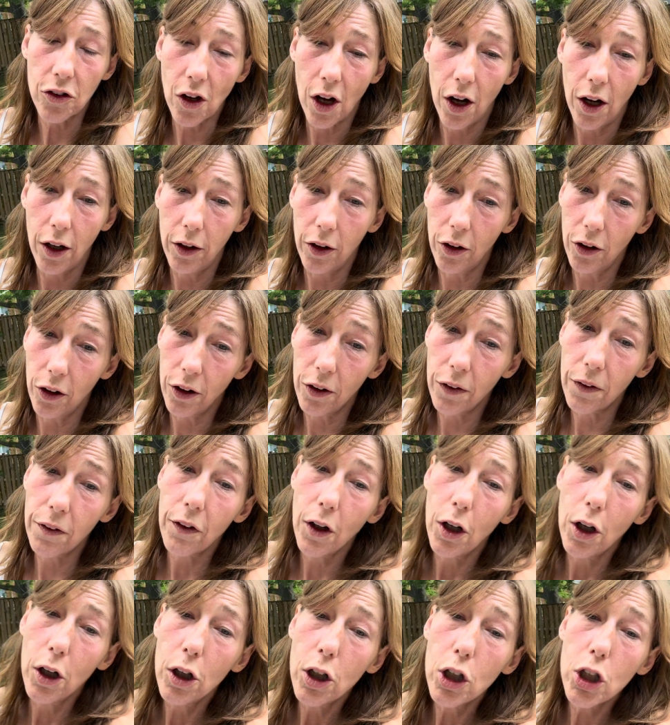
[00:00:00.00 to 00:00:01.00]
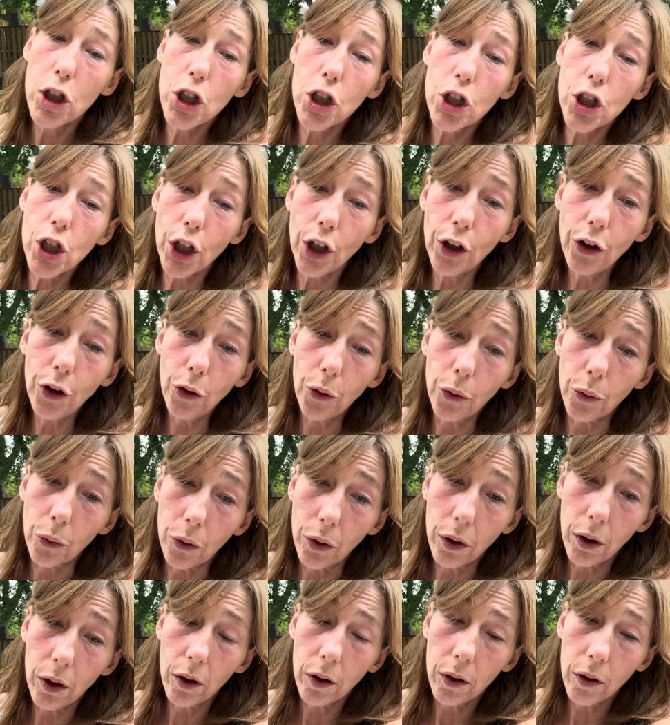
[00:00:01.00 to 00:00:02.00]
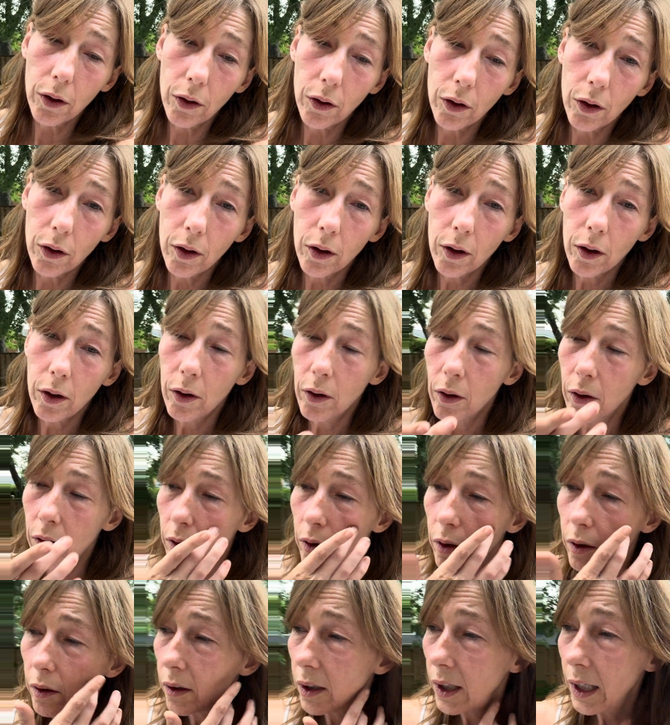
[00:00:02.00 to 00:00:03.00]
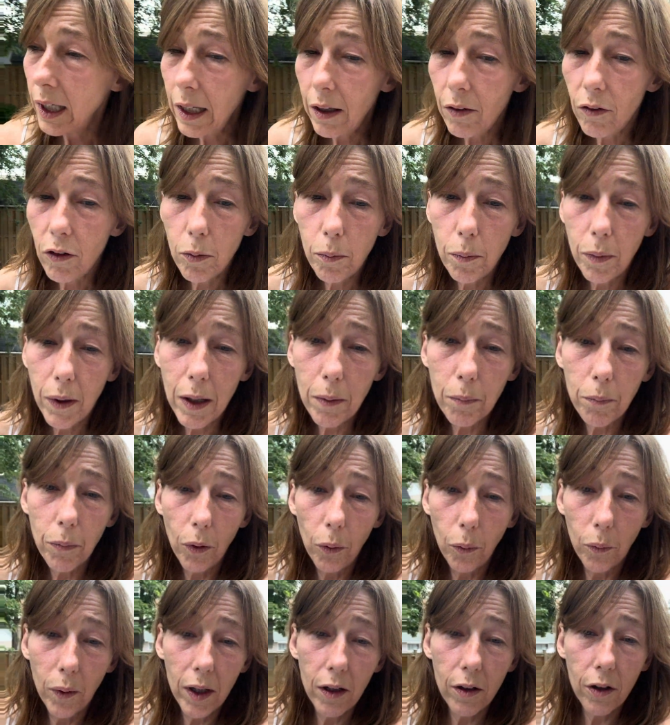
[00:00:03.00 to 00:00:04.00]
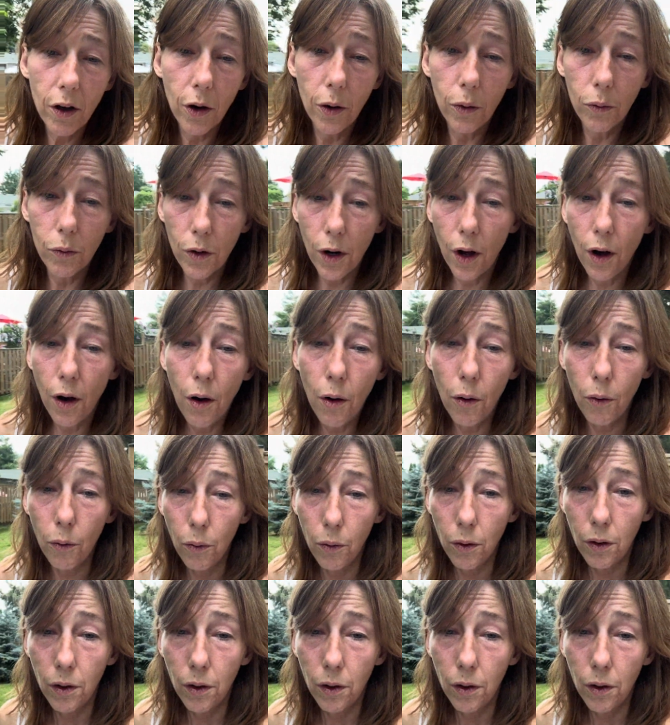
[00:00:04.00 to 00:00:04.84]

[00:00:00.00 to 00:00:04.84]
on earth too. Even people we don't know.